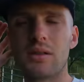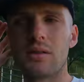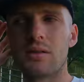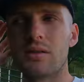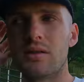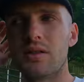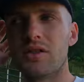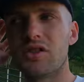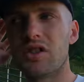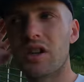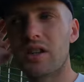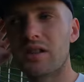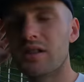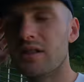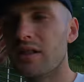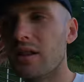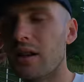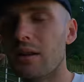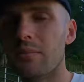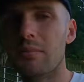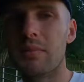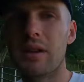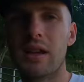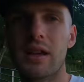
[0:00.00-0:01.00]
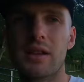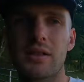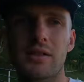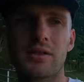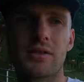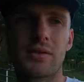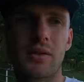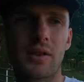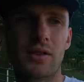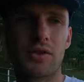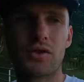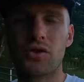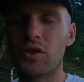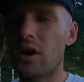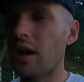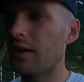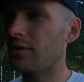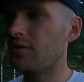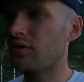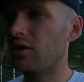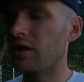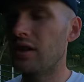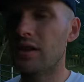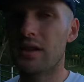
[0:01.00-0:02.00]
the changes that I made as far as
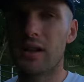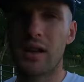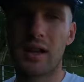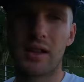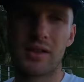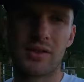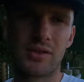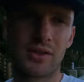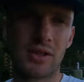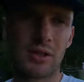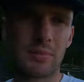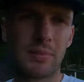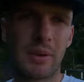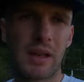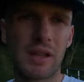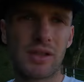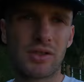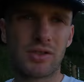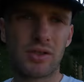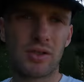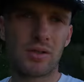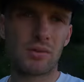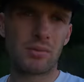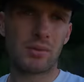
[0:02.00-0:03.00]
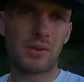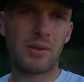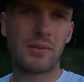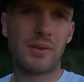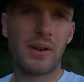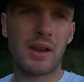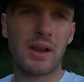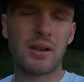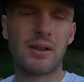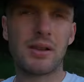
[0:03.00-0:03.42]
drivetrain and suspension were